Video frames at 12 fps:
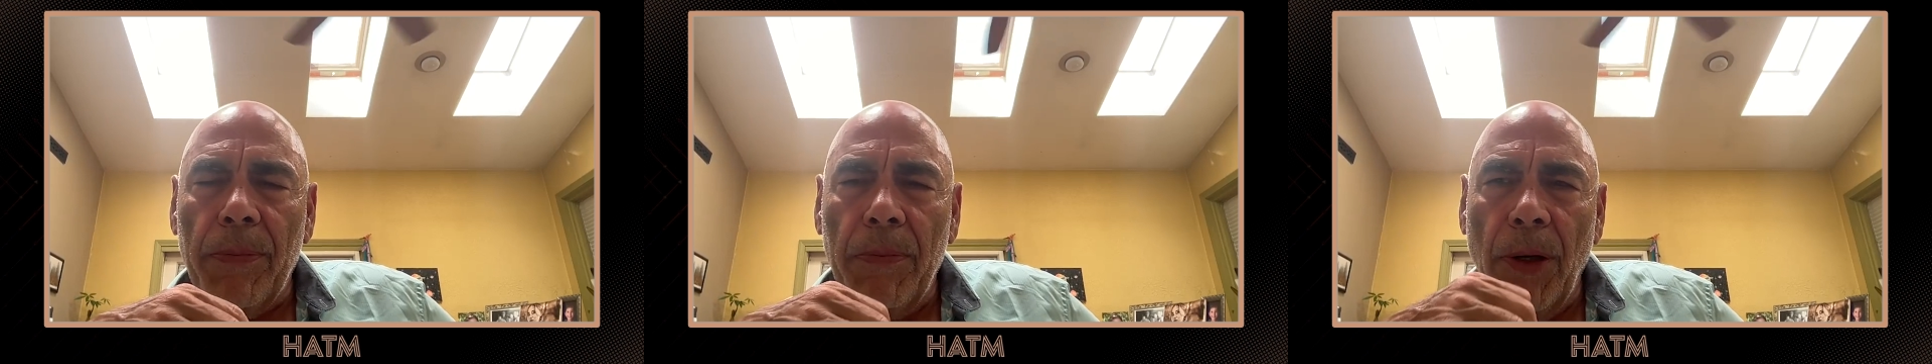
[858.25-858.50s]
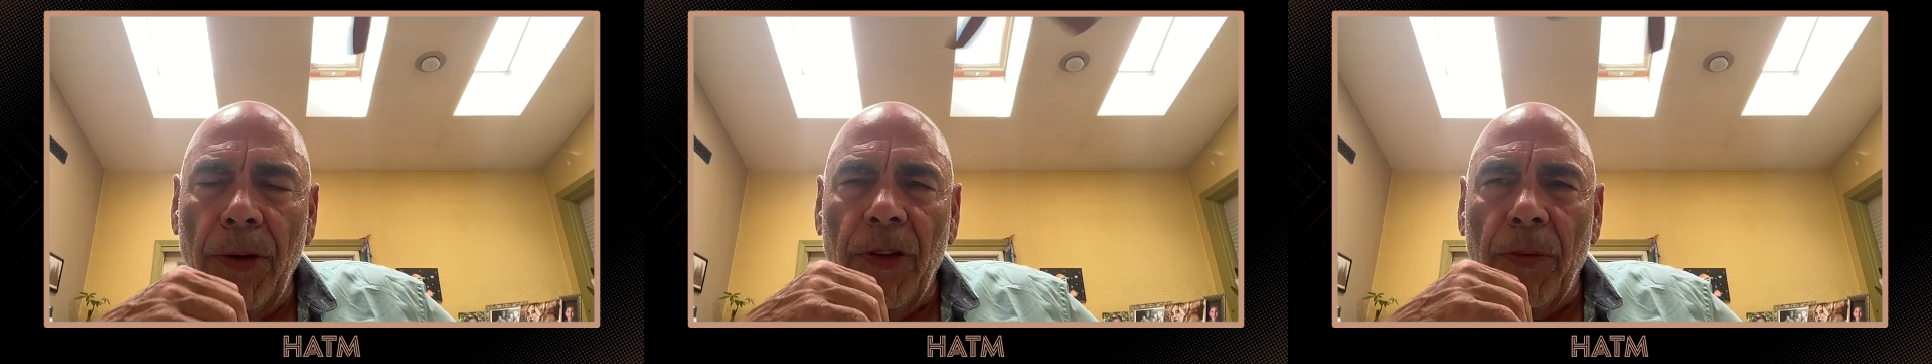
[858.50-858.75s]

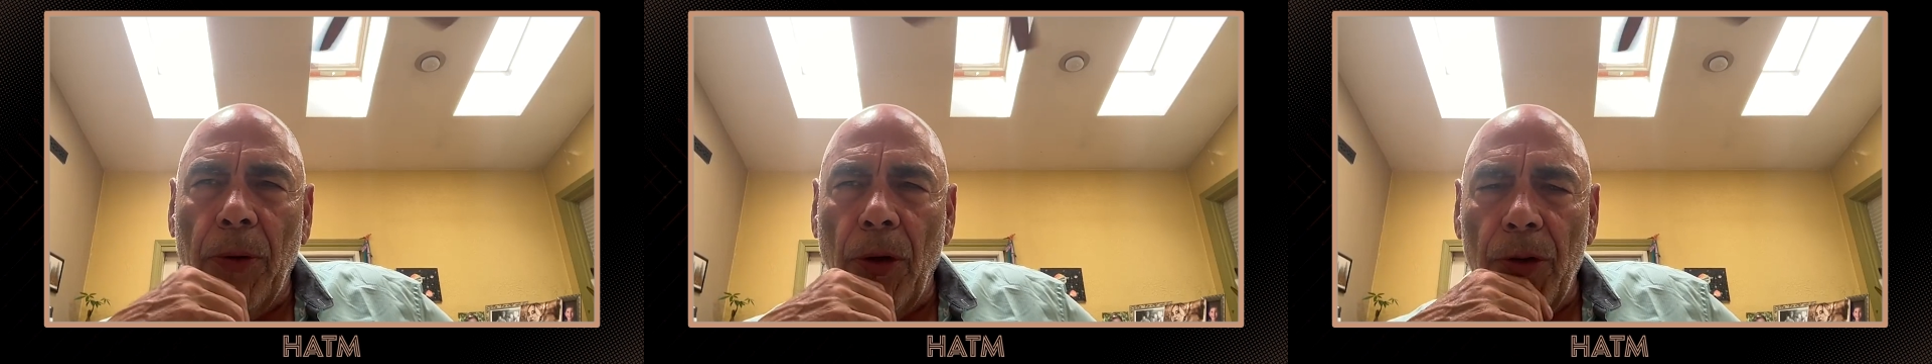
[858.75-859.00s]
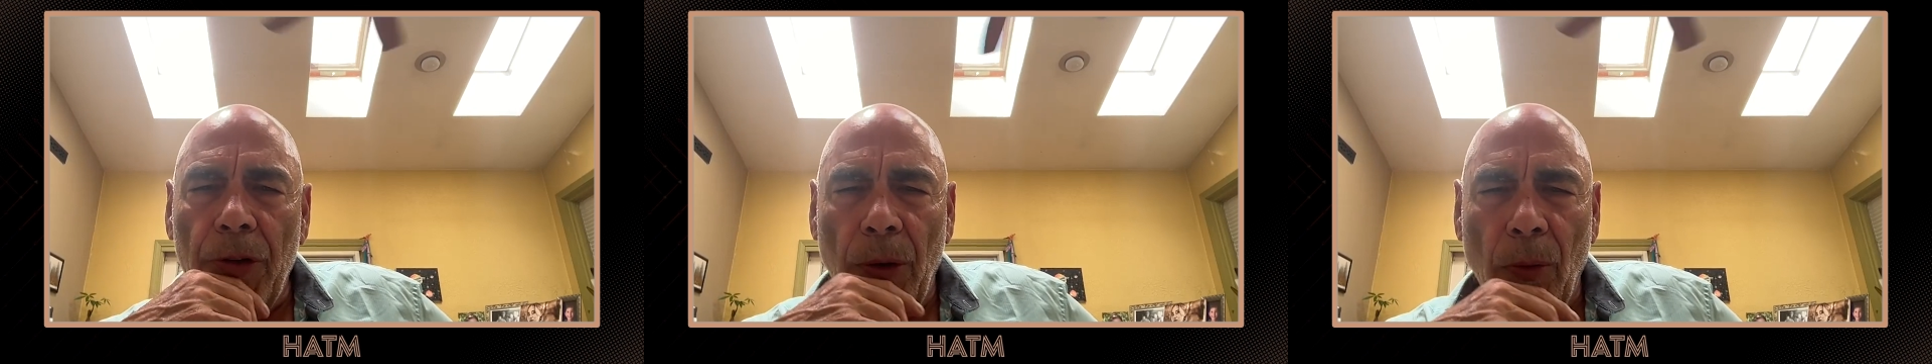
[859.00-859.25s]
books of
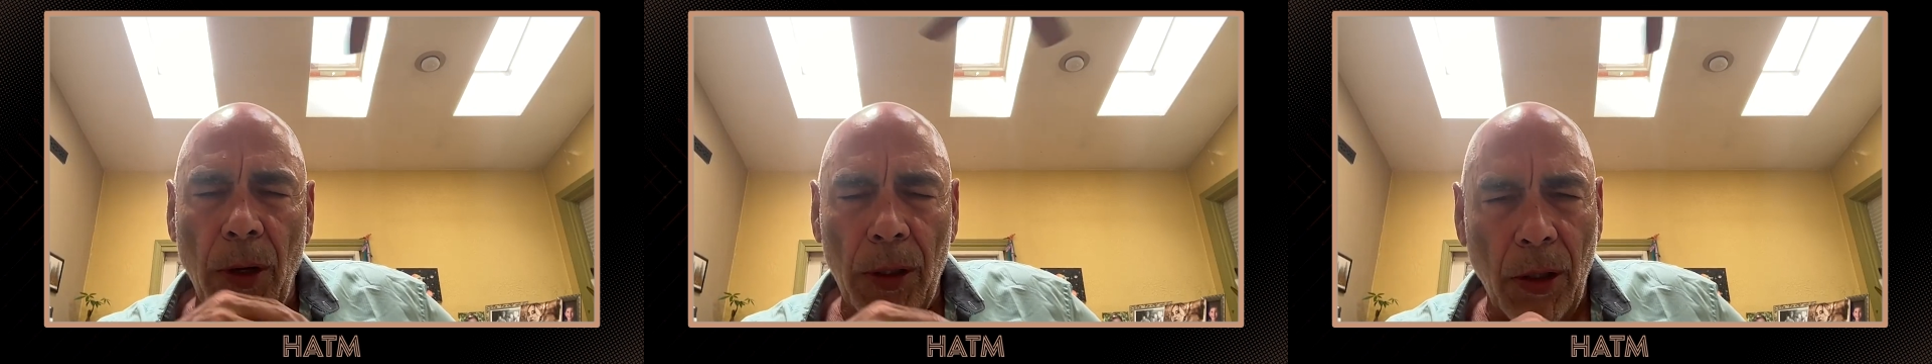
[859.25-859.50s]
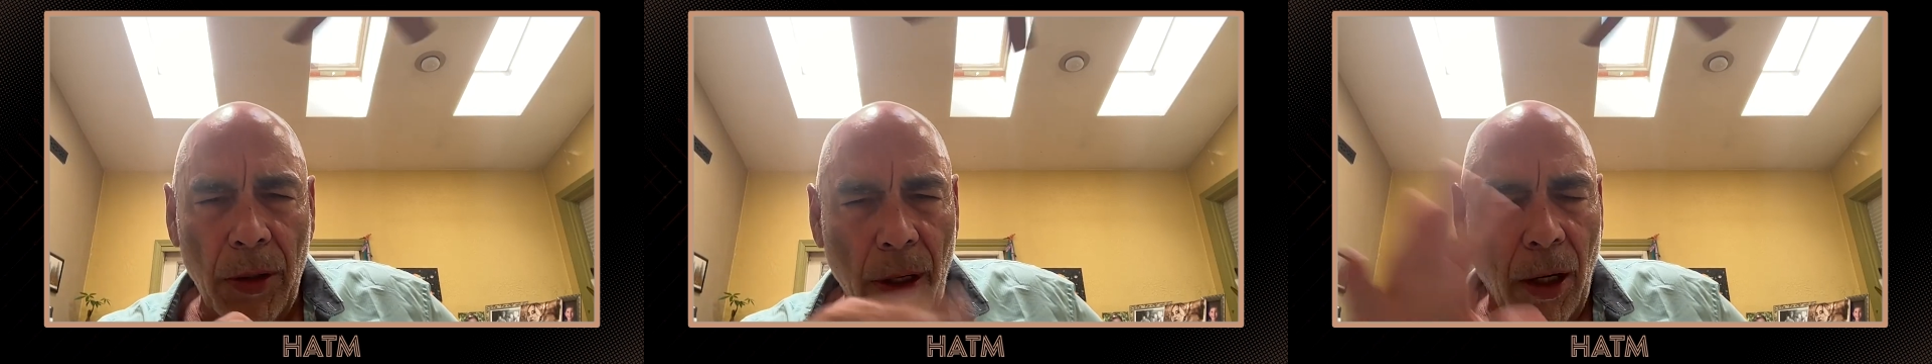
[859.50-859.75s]
poetry and won
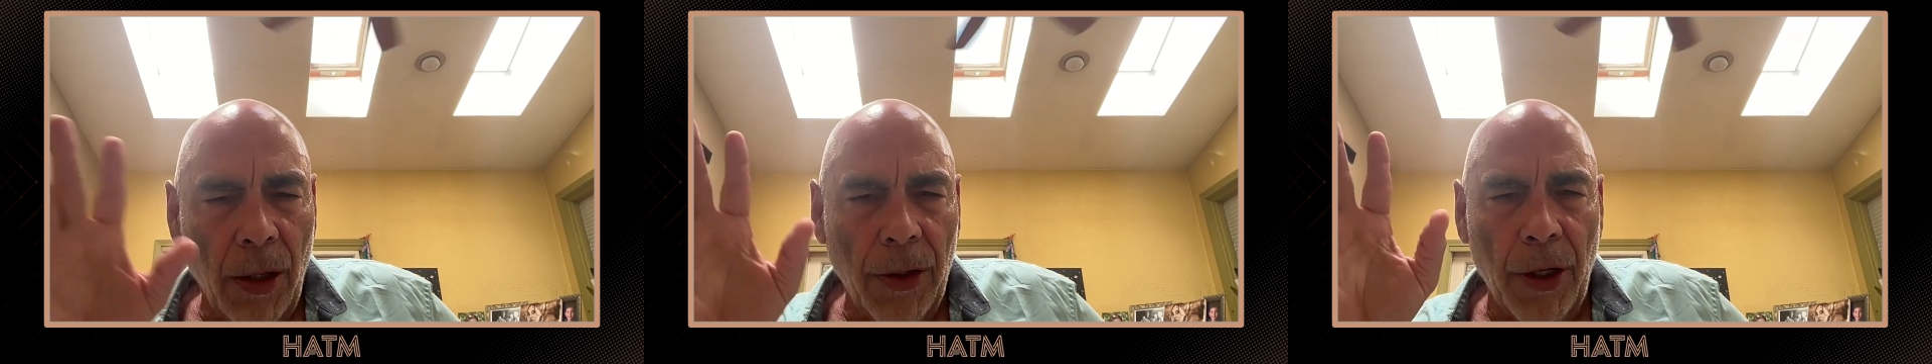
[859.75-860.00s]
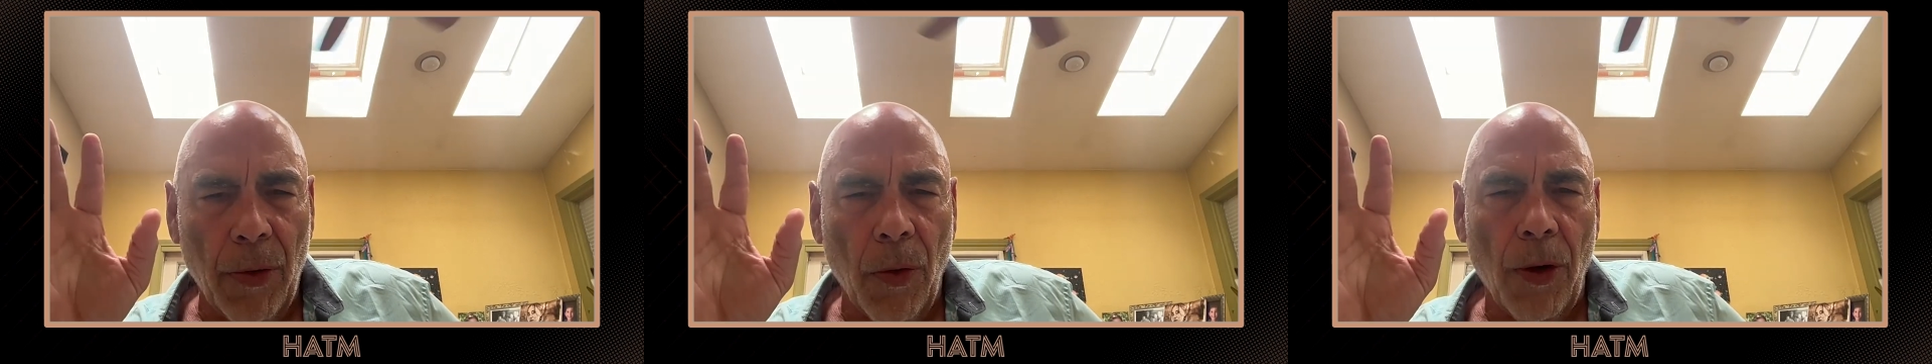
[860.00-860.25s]
all
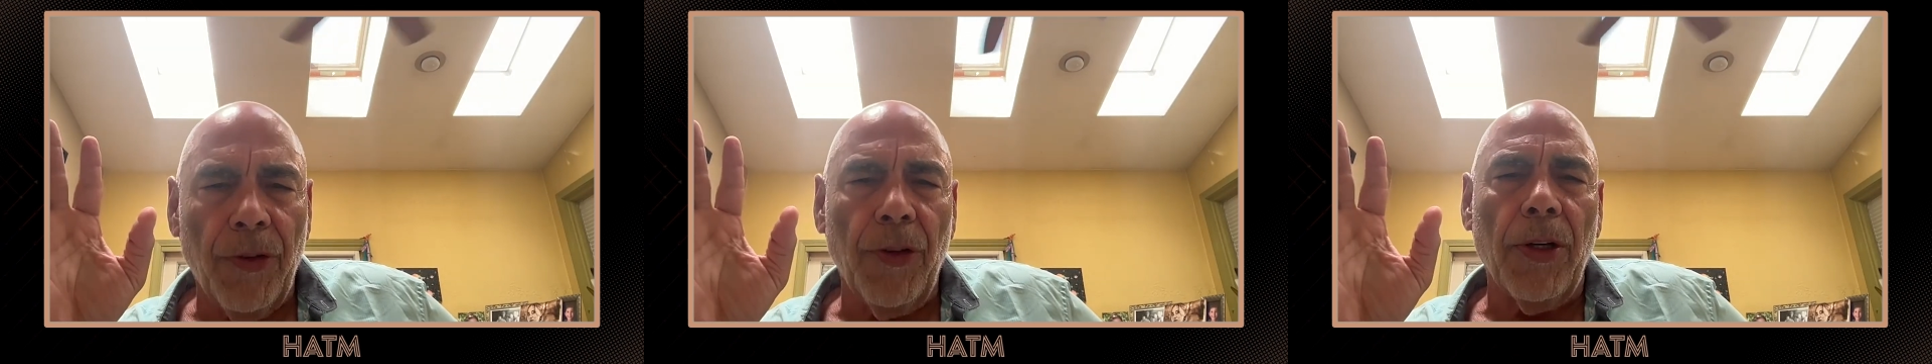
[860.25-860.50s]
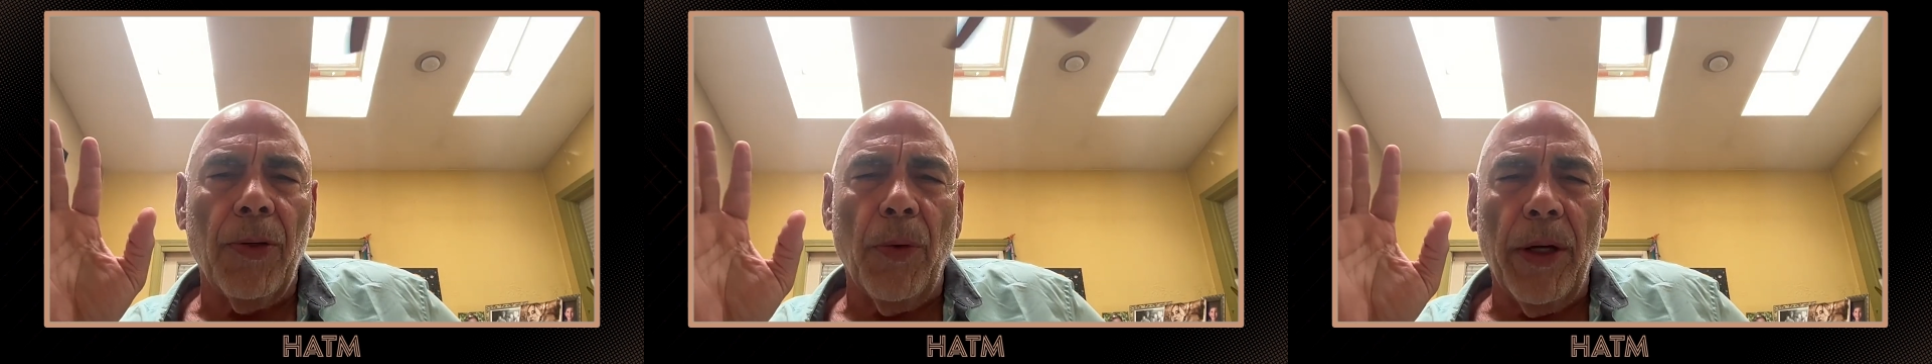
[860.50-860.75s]
the awards you
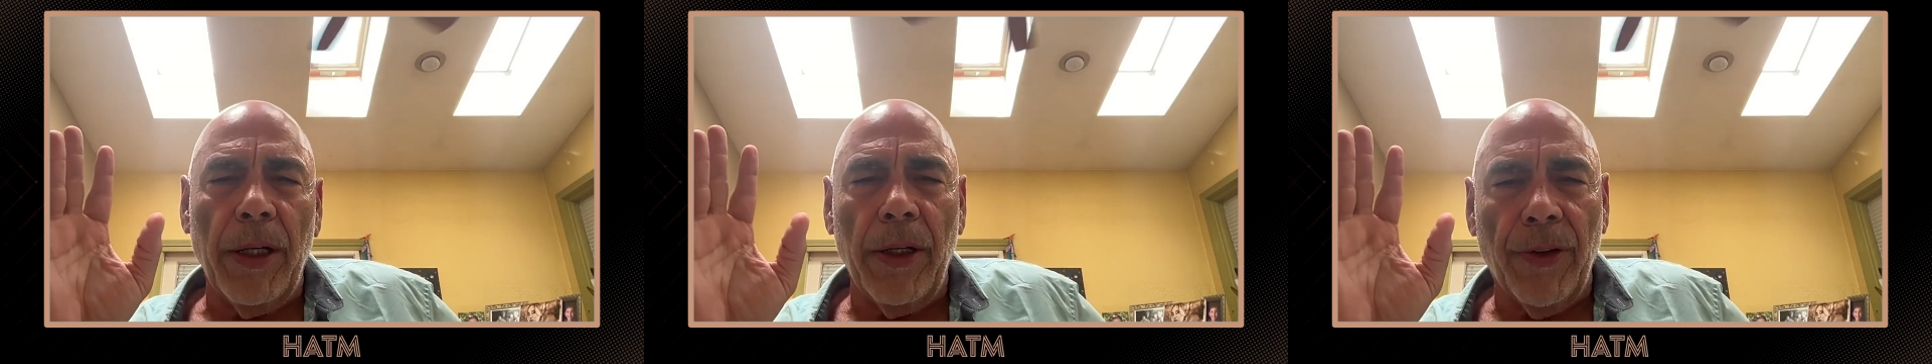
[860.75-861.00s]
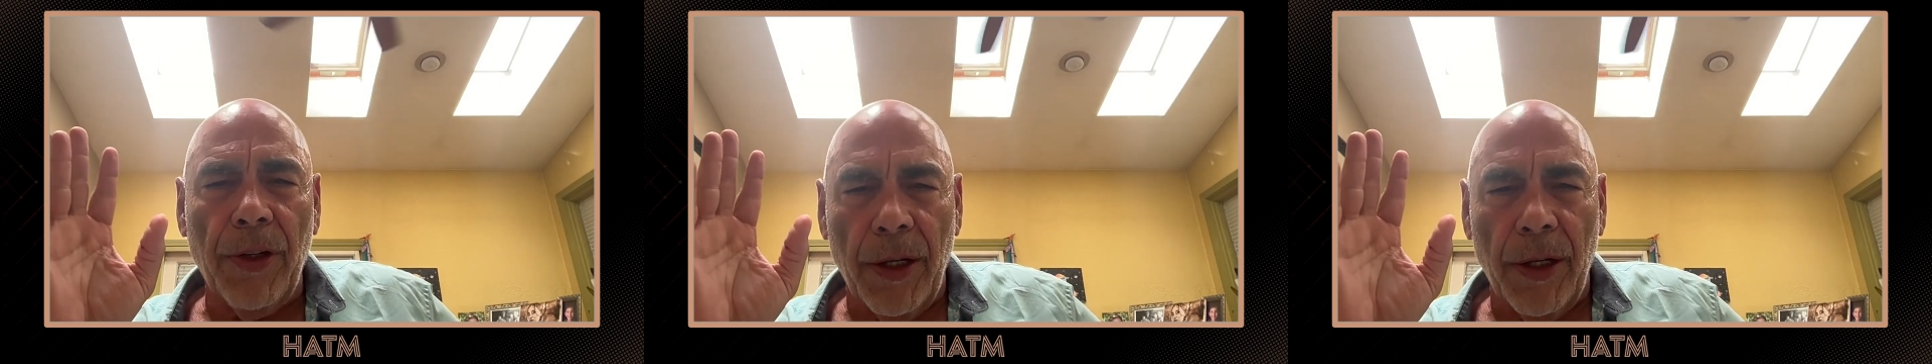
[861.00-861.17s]
can win in this